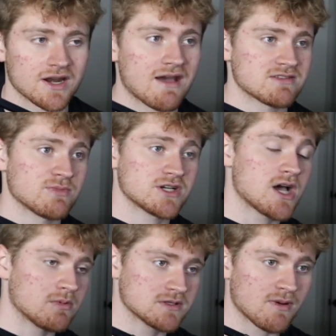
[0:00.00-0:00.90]
to have as much
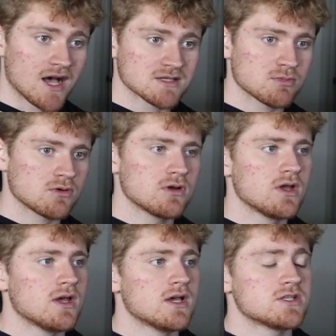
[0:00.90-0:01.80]
help as possible.
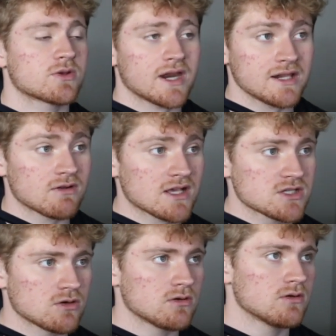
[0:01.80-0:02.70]
So getting
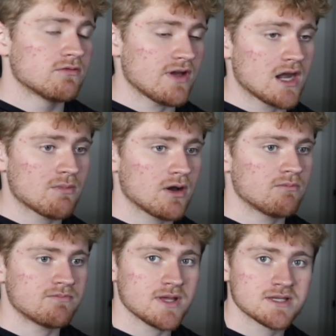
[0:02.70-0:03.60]
Russell,
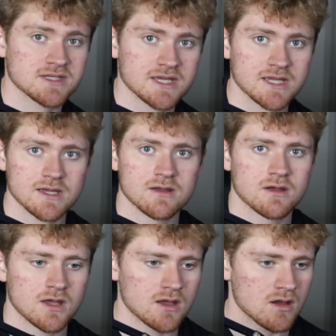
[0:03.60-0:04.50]
Vanderbilt, Beasley,
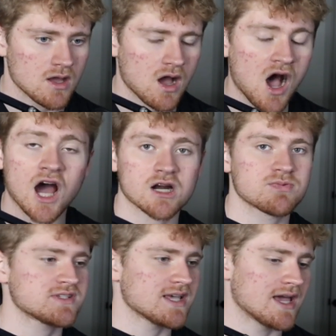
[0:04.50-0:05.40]

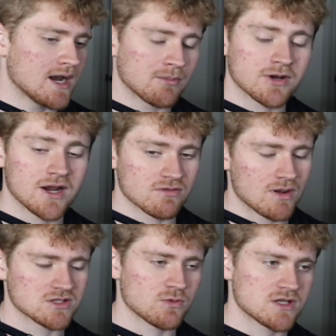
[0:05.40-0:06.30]
100% an upgrade from
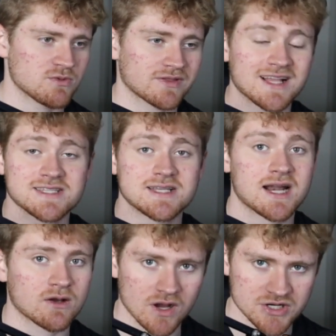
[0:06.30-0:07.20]
Russell Westbrook. That's not a
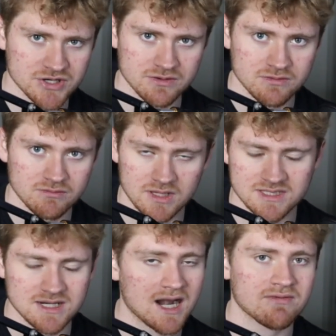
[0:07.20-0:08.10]
question. That's
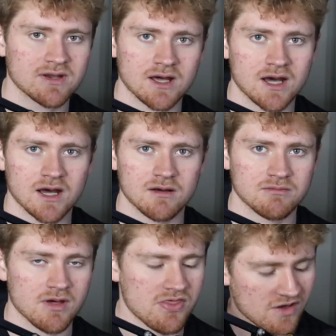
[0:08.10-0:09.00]
not even a
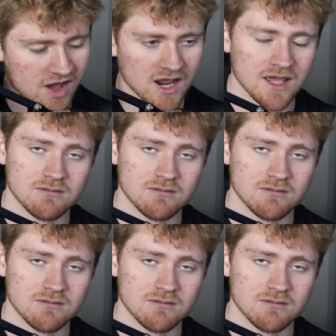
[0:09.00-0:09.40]
thought